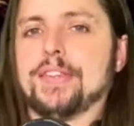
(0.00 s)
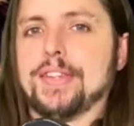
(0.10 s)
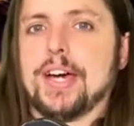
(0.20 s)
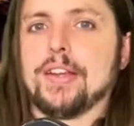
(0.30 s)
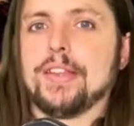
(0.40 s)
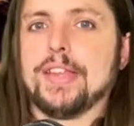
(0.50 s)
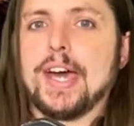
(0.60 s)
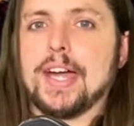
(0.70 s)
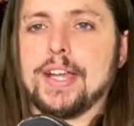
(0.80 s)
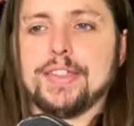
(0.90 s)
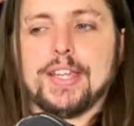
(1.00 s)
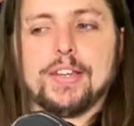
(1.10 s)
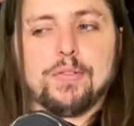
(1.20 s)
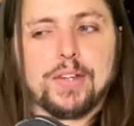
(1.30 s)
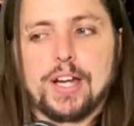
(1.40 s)
down on that. I
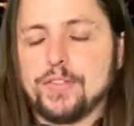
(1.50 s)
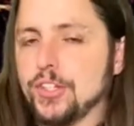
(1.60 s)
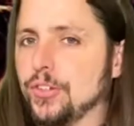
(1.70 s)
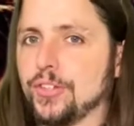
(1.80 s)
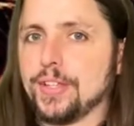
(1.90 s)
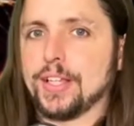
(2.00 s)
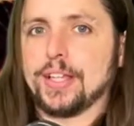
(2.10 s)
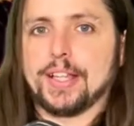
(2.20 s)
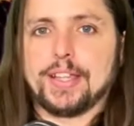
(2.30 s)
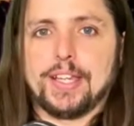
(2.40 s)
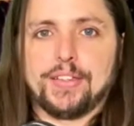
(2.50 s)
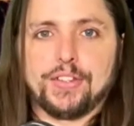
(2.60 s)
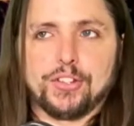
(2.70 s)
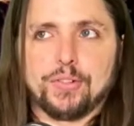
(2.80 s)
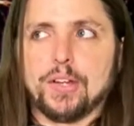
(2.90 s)
think whenever you do something like this
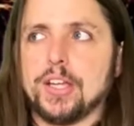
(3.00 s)
and you're